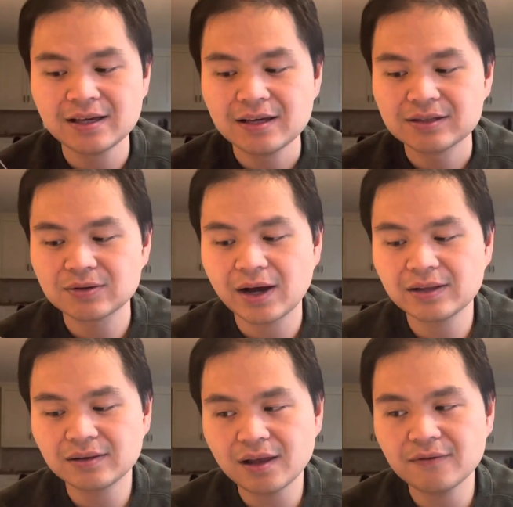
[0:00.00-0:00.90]
So I
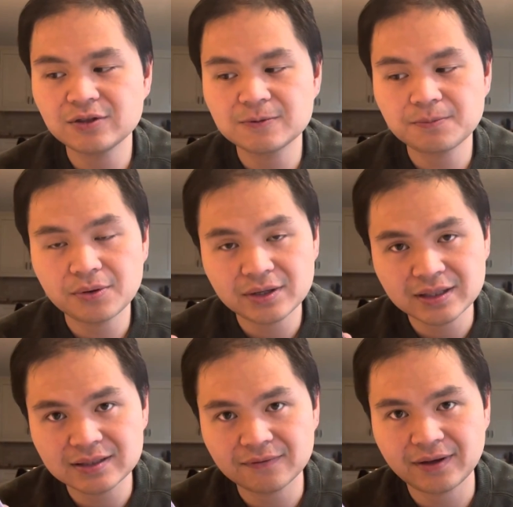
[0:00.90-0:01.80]
love just putting
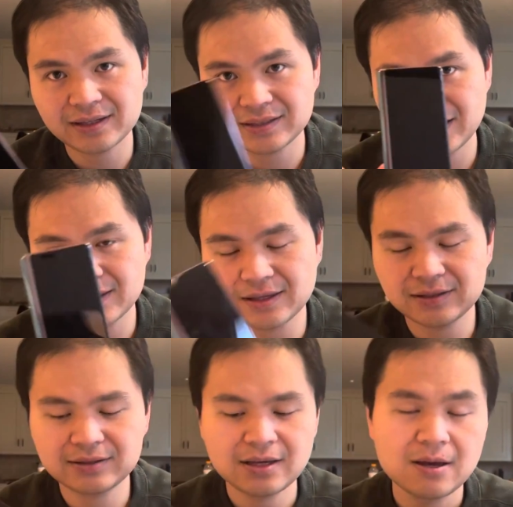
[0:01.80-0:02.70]
this device like
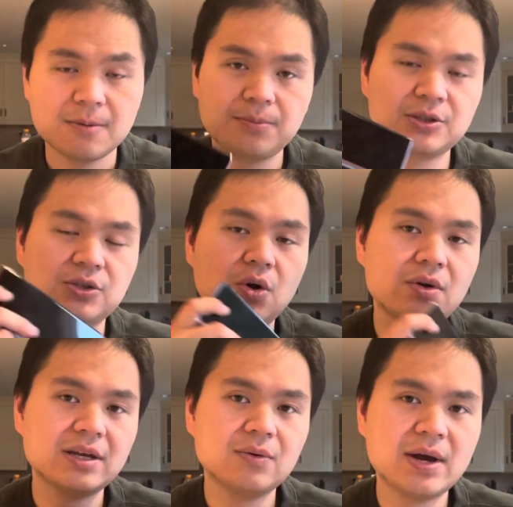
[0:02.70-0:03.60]
this,
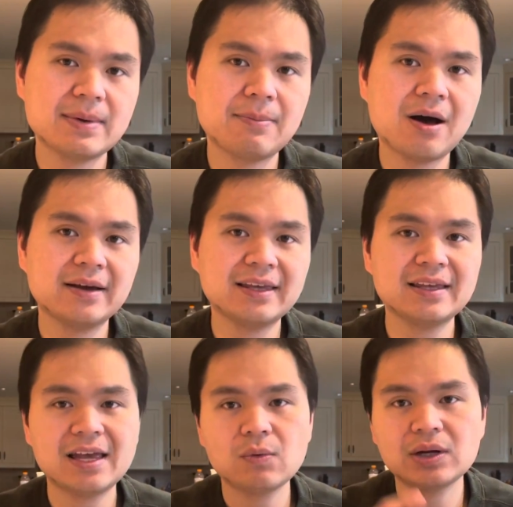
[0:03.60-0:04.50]
stowing it away in my pocket,
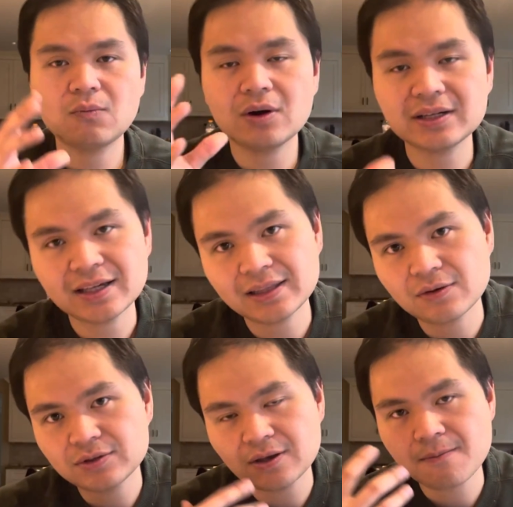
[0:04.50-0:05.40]
and when I want to get
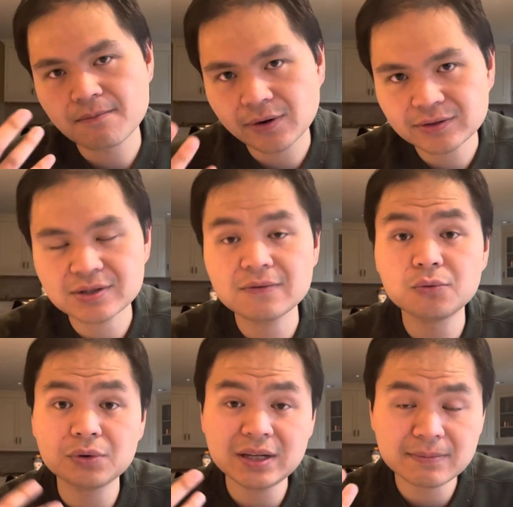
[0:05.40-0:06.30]
those immersive
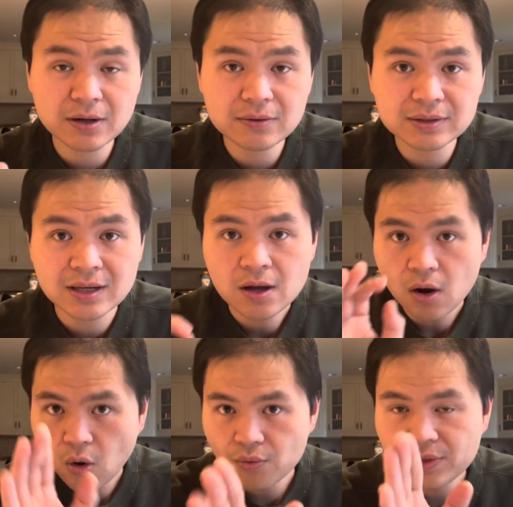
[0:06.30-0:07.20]
reading modes, only